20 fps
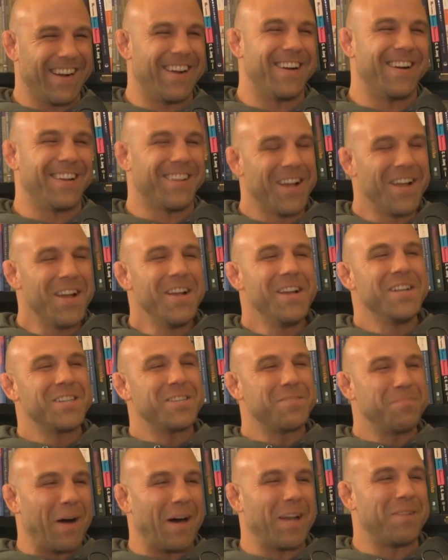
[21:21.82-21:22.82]
guard
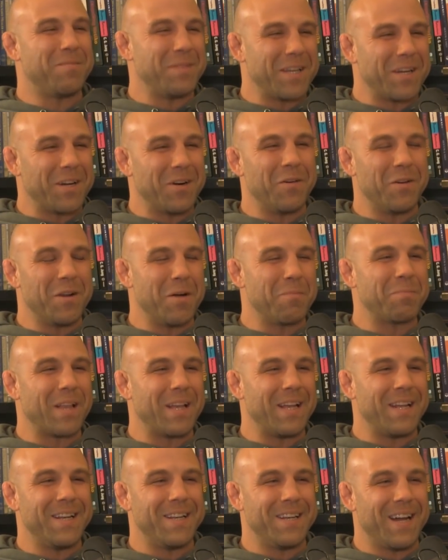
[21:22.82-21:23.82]
spotted me going up
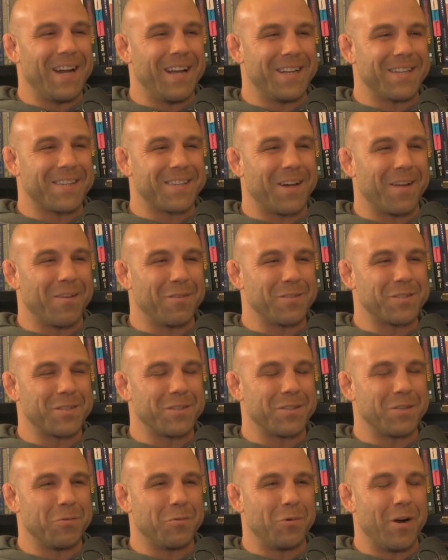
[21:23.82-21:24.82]
late at night, thought it was a
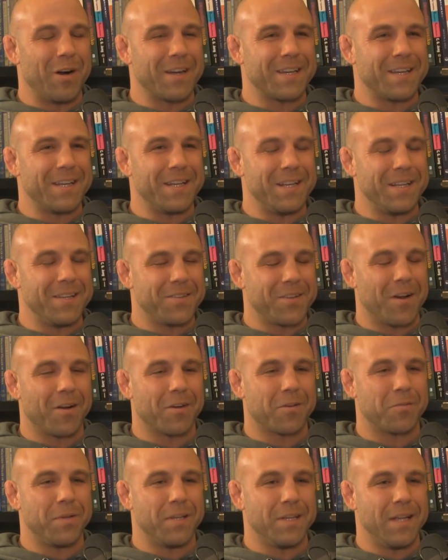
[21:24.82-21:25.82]
little wonky, and he
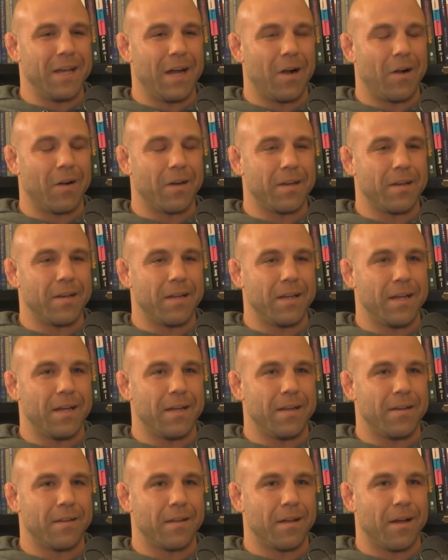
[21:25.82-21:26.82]
talked me down. And,
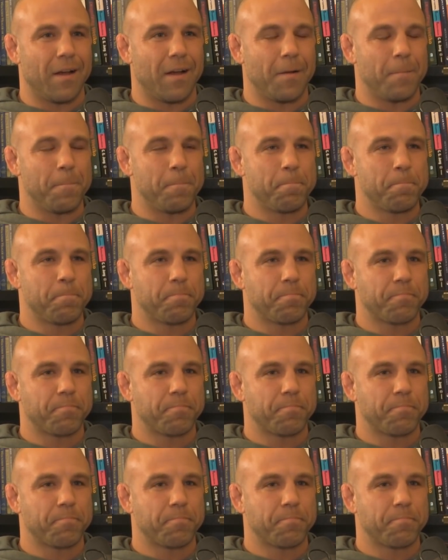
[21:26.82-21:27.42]
and uh, your